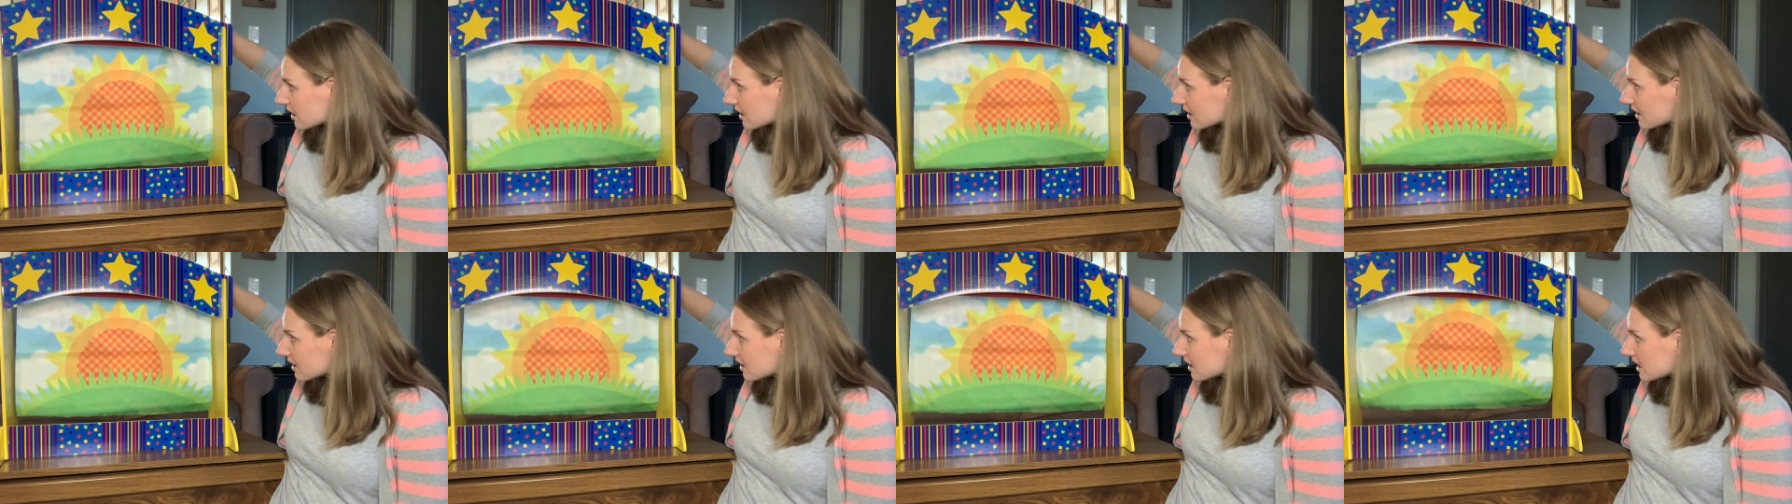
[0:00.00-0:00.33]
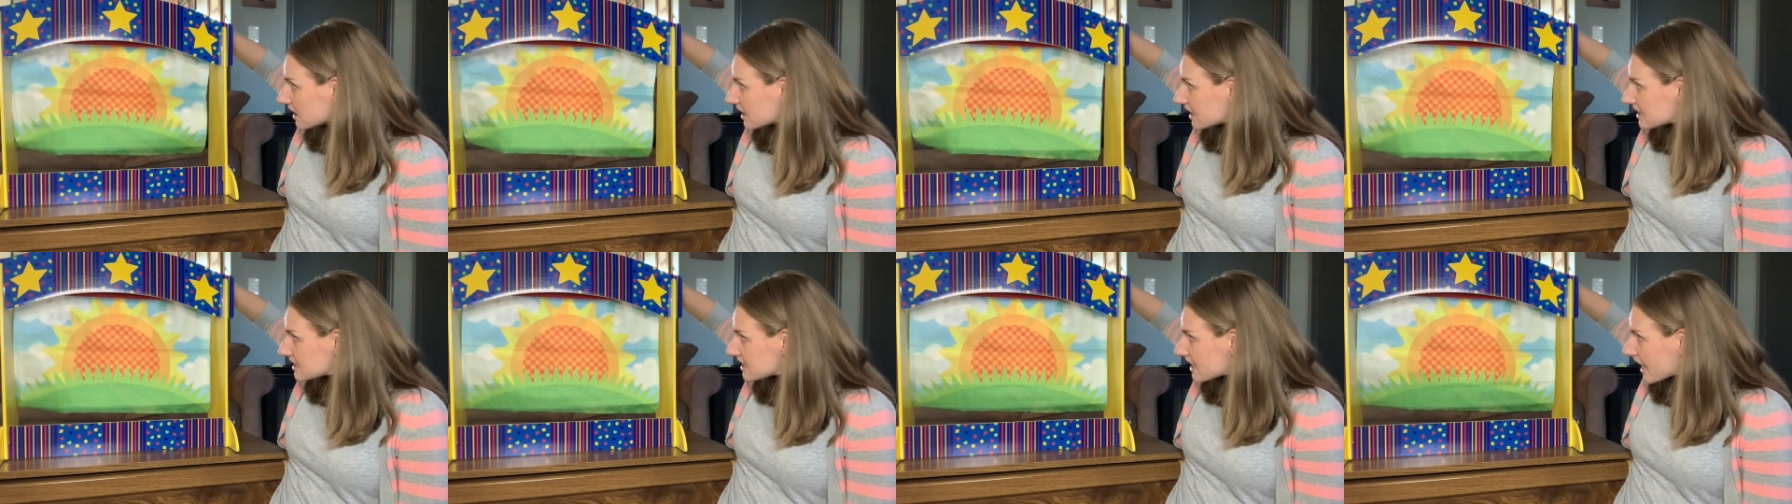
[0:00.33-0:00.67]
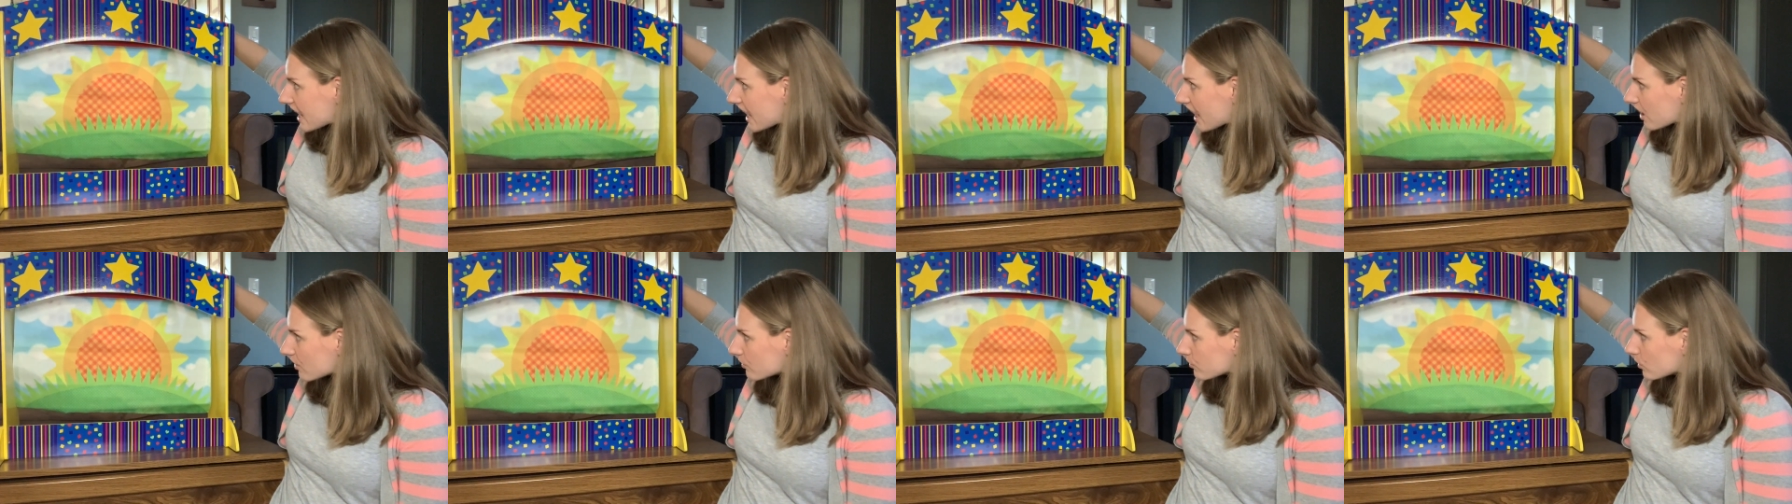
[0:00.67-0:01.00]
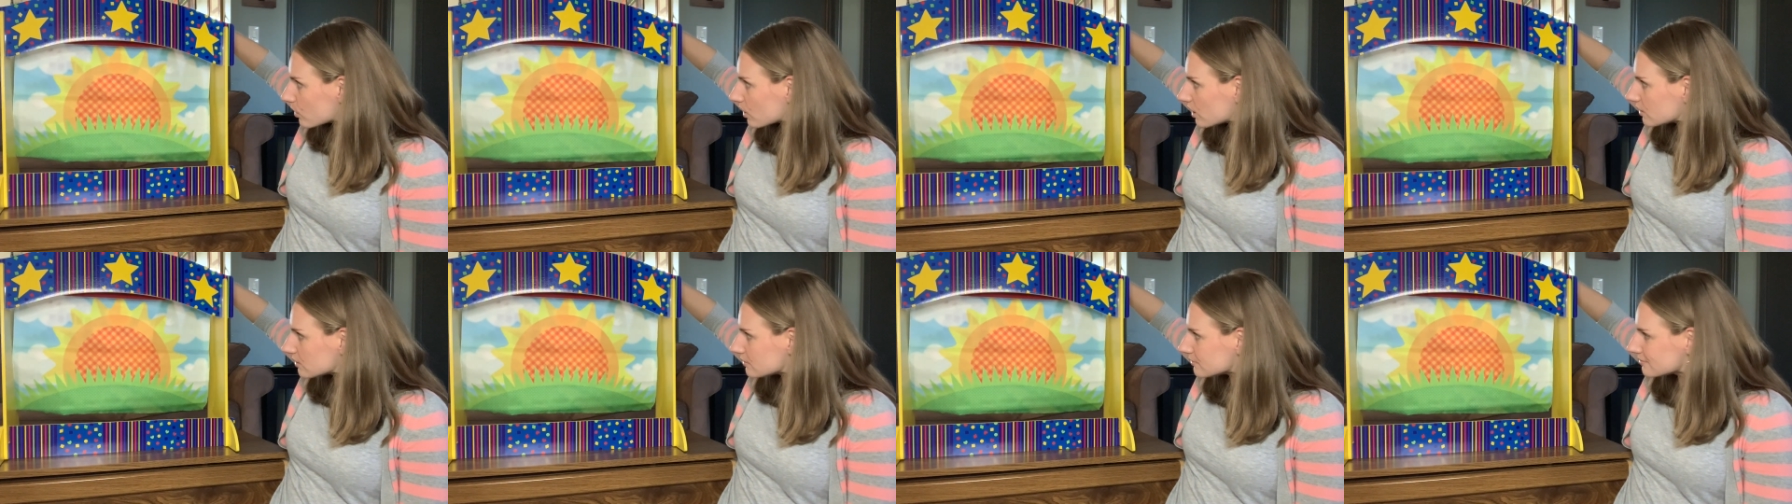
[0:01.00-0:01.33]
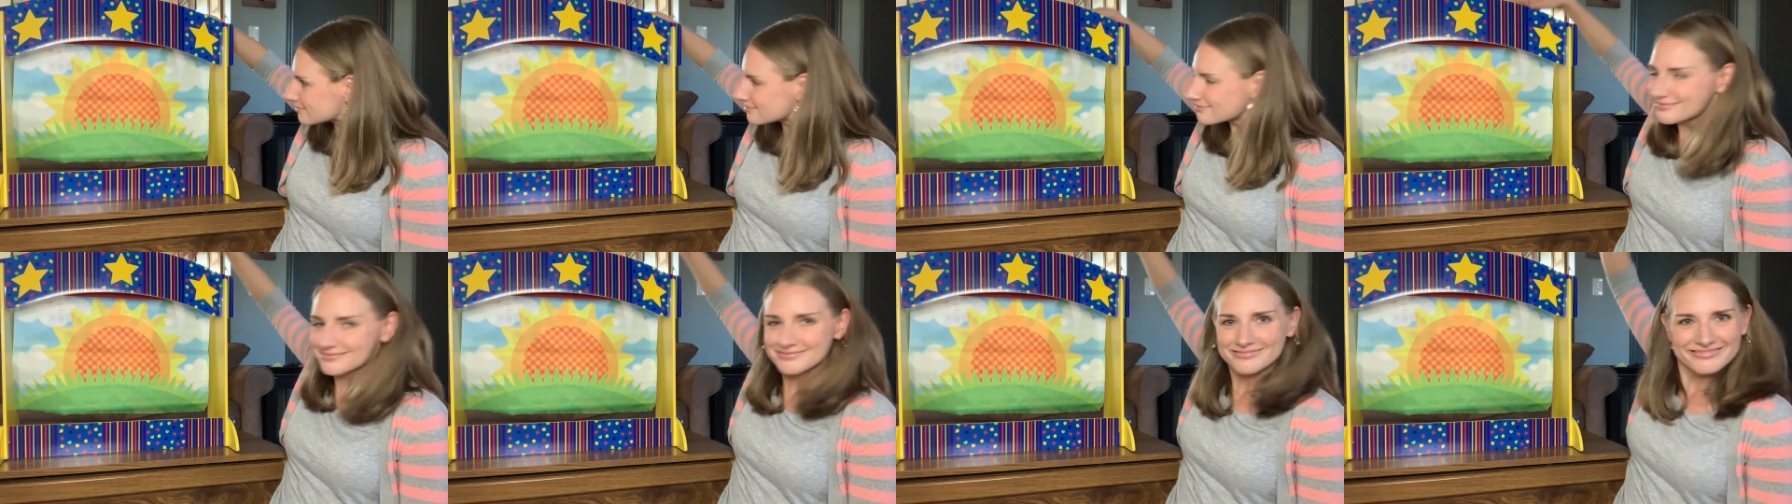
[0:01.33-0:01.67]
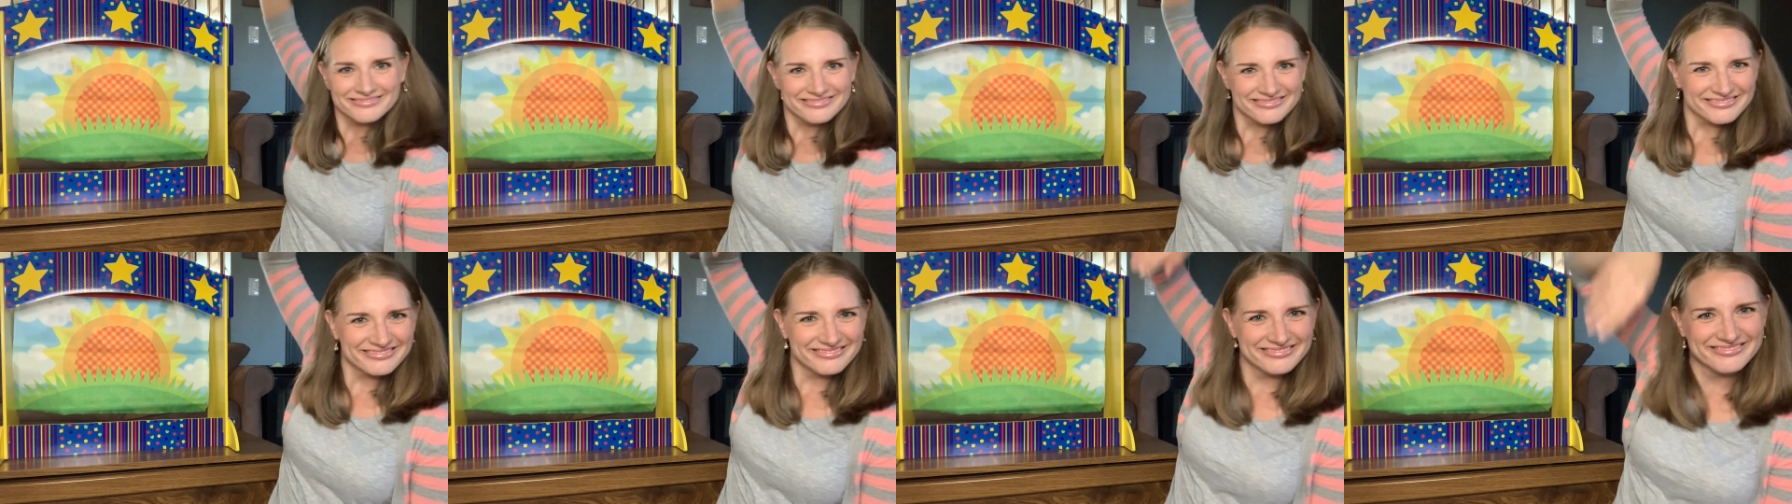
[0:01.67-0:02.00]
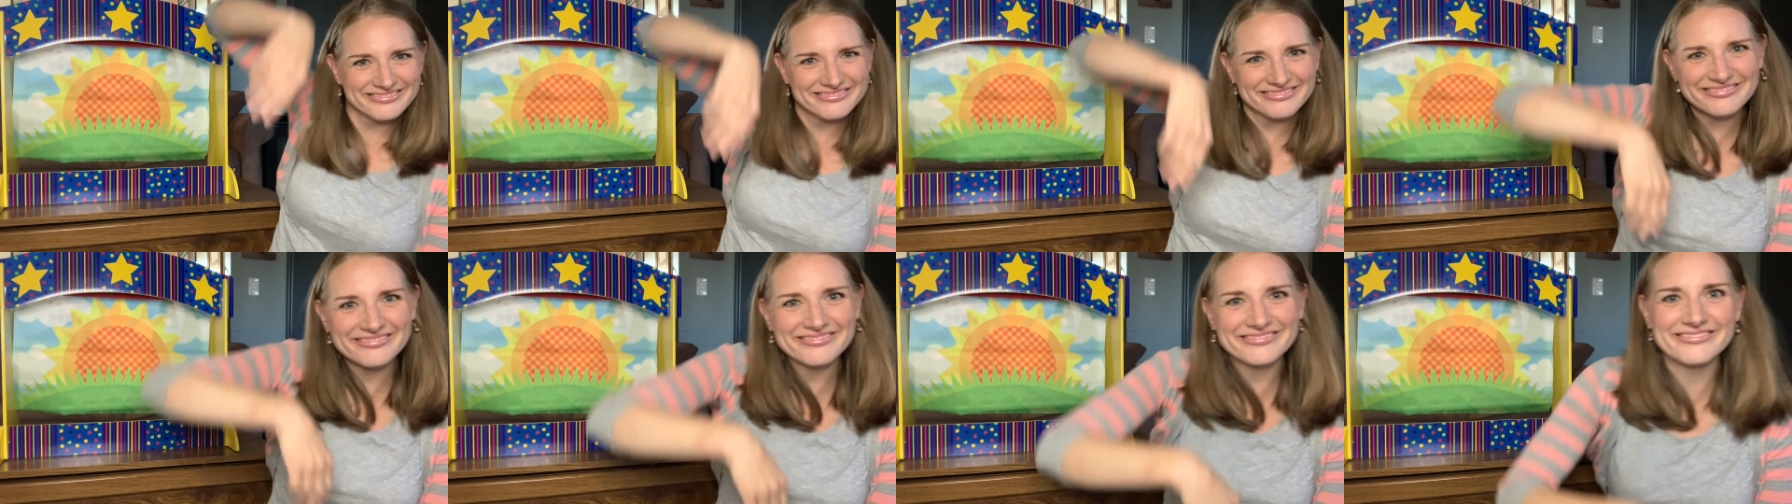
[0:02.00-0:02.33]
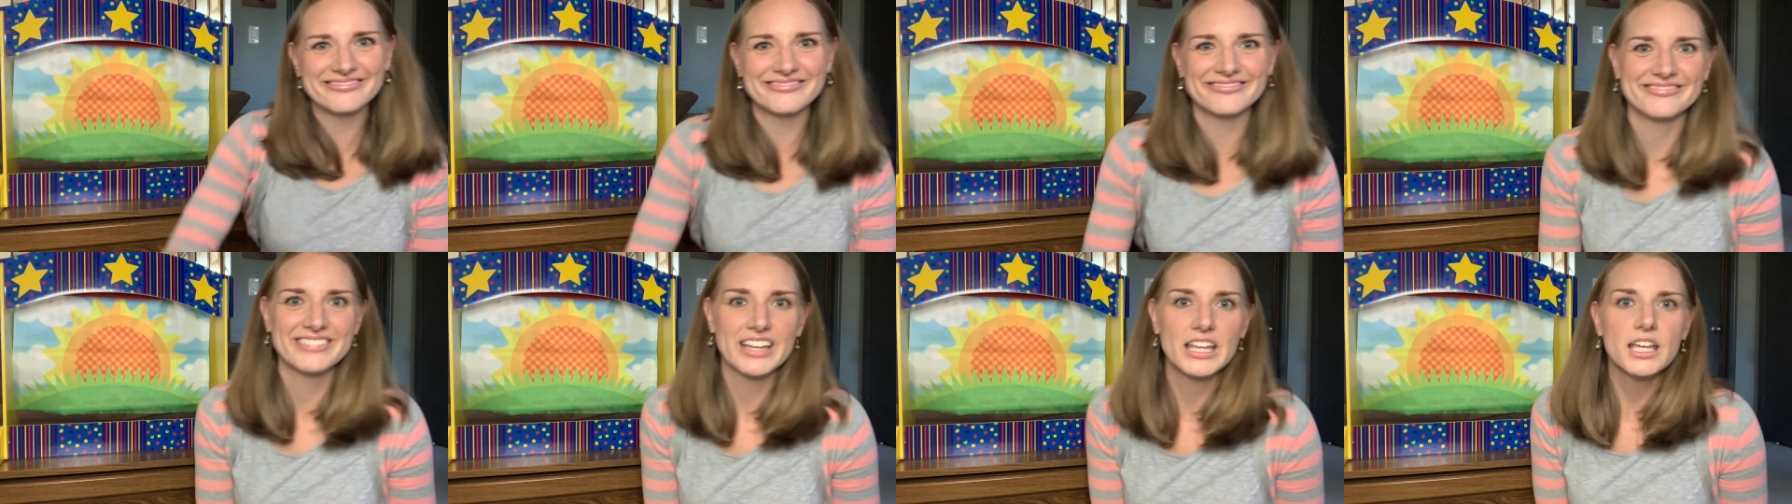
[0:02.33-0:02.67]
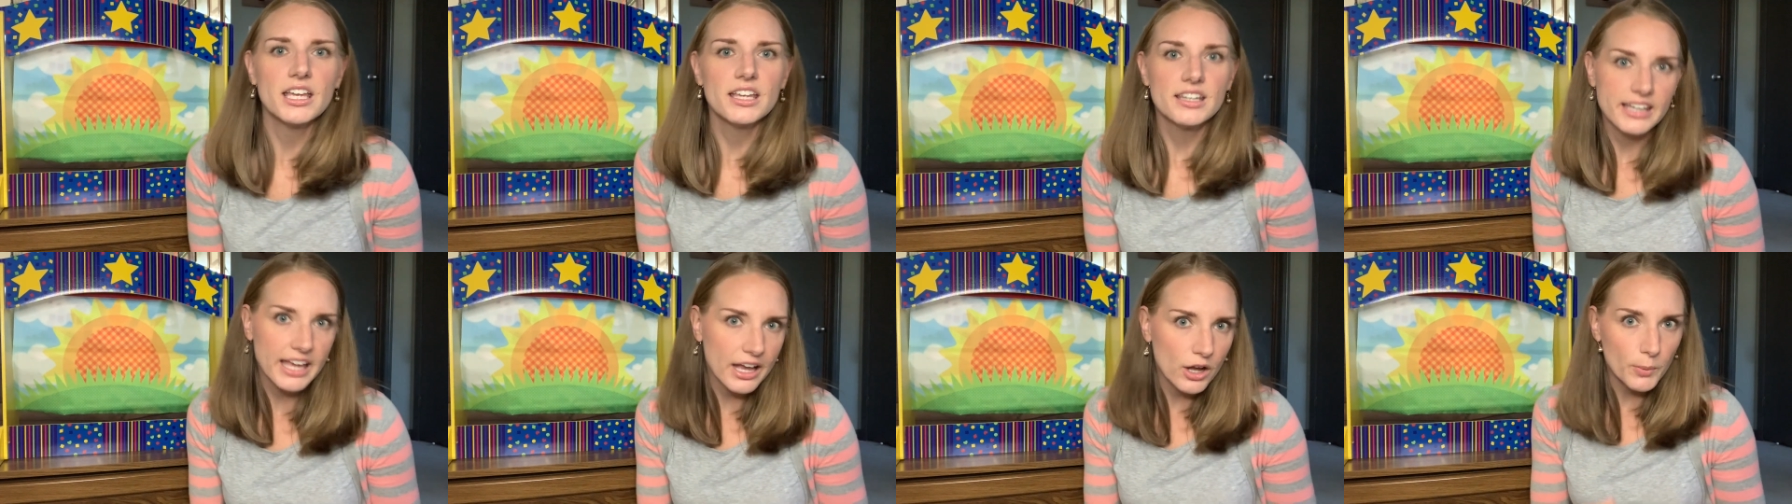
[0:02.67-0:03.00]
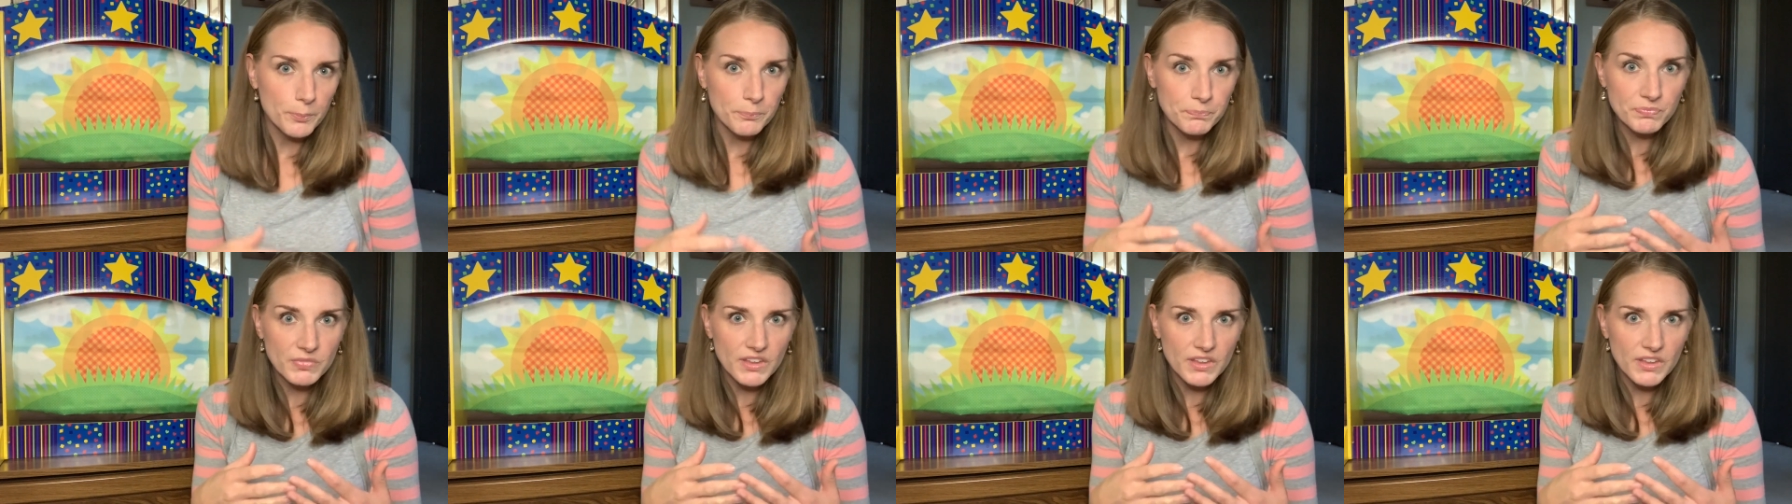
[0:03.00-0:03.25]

need to have one. Now,